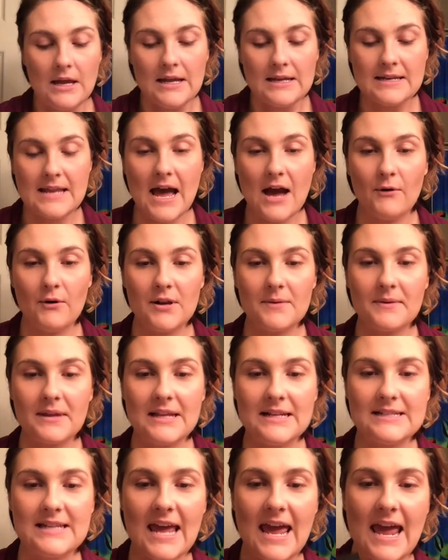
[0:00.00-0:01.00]
Now what I'm
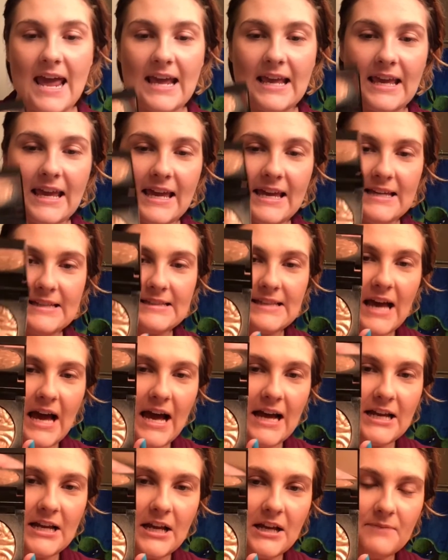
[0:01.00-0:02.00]
going to take is
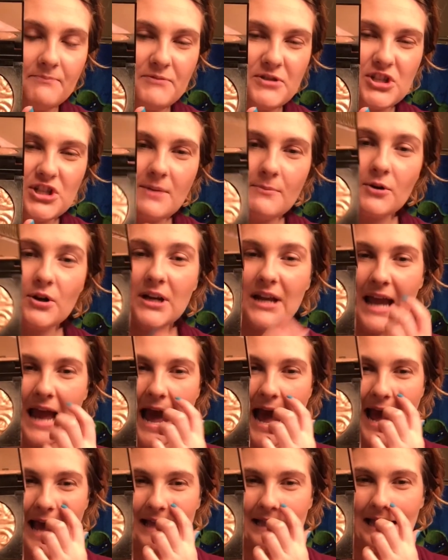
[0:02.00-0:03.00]
a shimmery
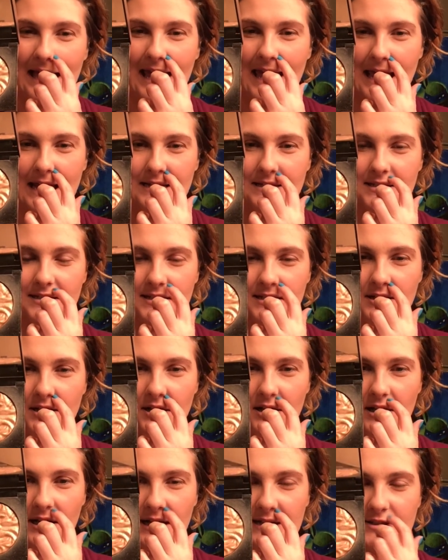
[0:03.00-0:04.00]
highlight.
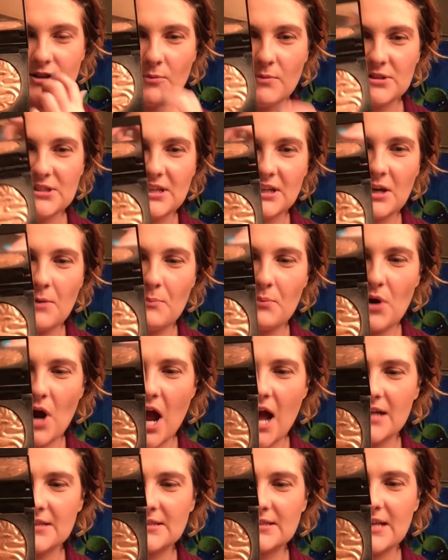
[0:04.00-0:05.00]
It's almost like a
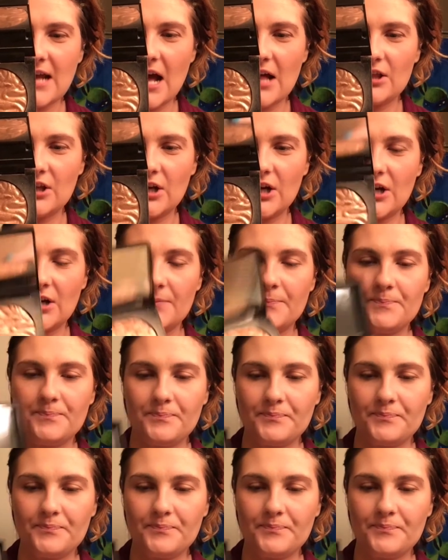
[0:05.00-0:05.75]
bronze color.